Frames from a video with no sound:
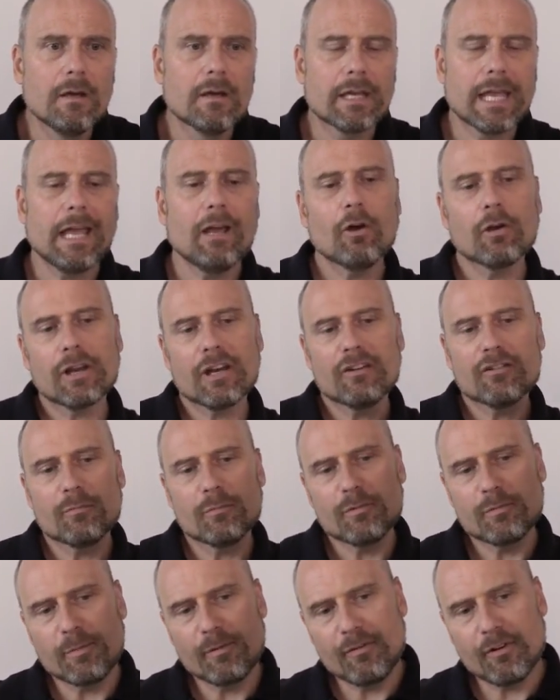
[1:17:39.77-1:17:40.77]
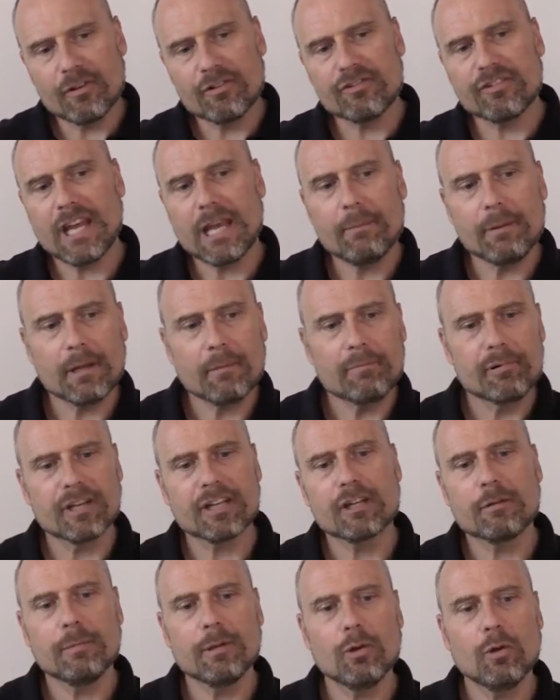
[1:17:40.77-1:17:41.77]
K organisms prefer stable and
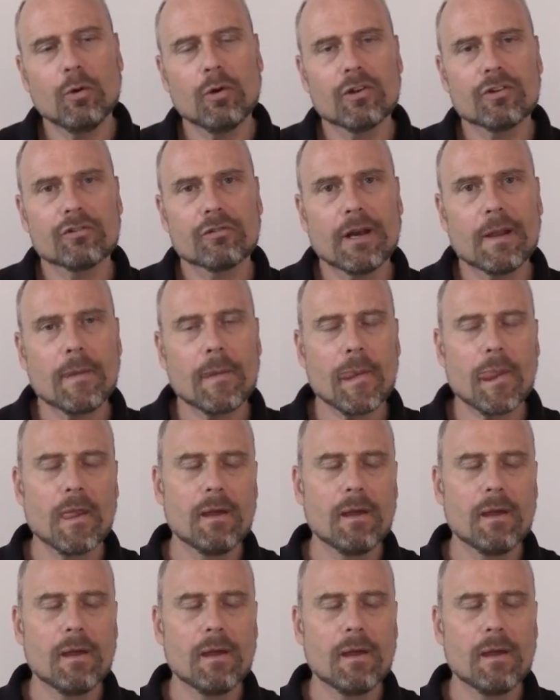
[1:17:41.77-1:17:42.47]
predictable laws, right?